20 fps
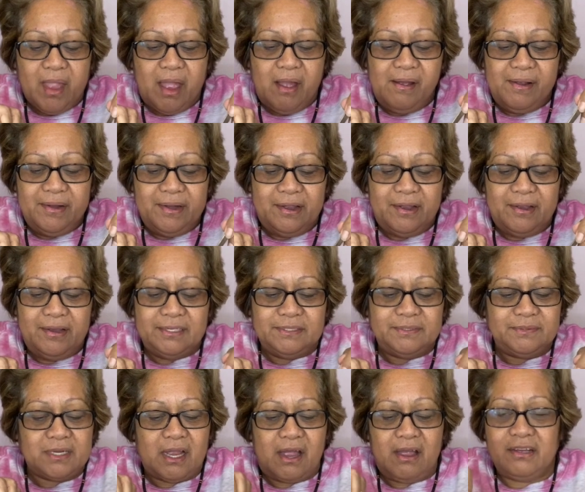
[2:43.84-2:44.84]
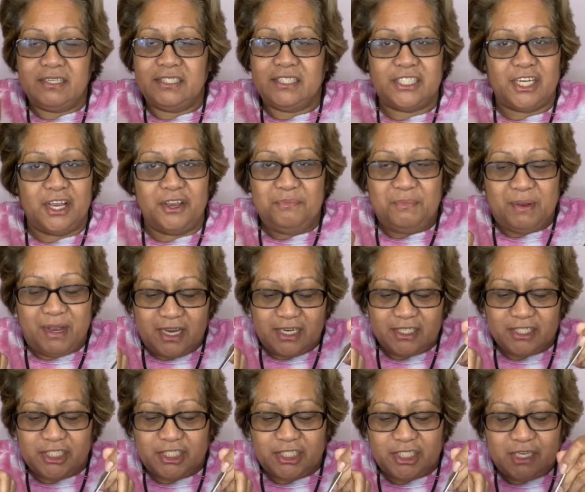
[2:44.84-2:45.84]
I know, I got so
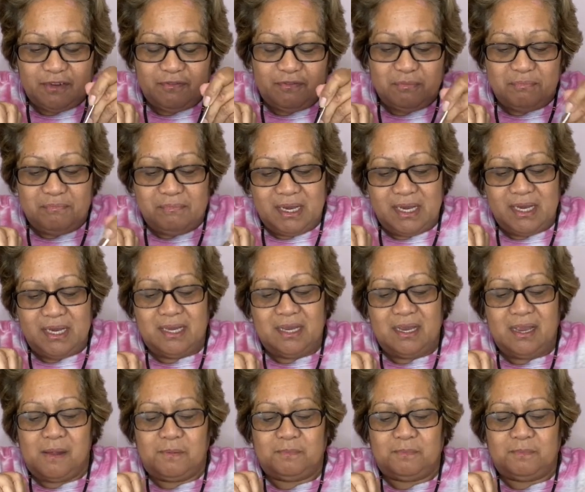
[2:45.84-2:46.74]
much just for me.